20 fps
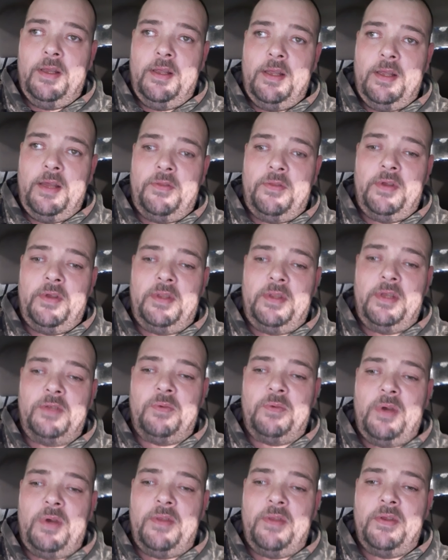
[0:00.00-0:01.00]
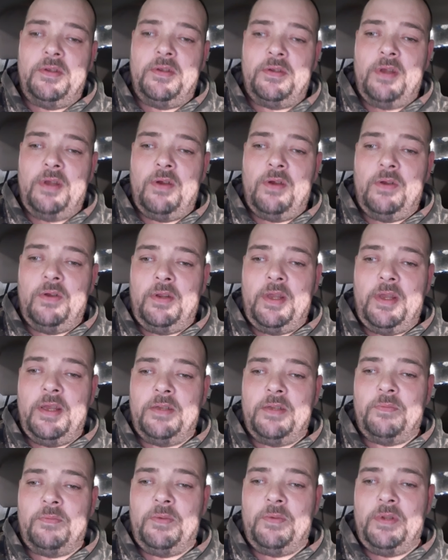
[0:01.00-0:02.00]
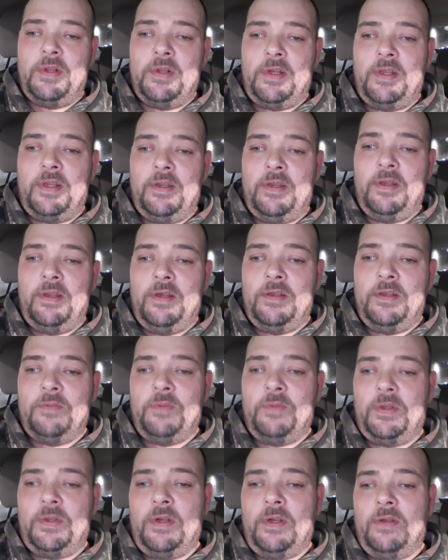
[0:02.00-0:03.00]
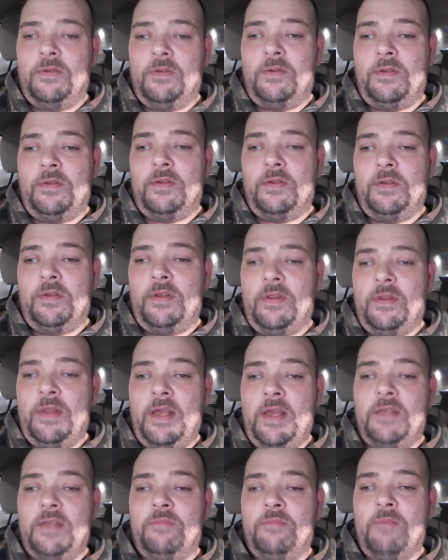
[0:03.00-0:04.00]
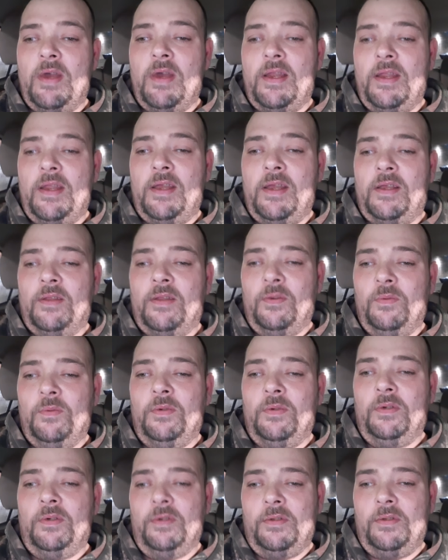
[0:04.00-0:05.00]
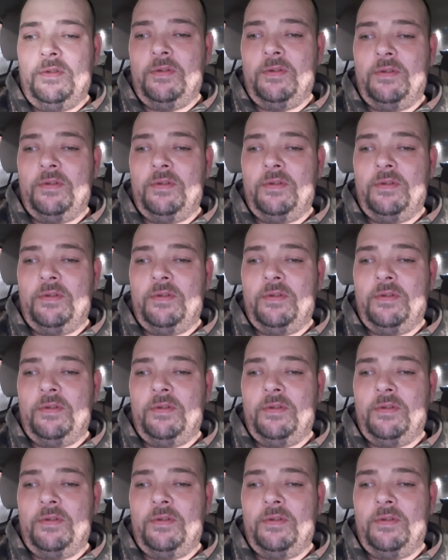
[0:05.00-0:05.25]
I think that's why this song hits me like it does, because that's my neck of the woods.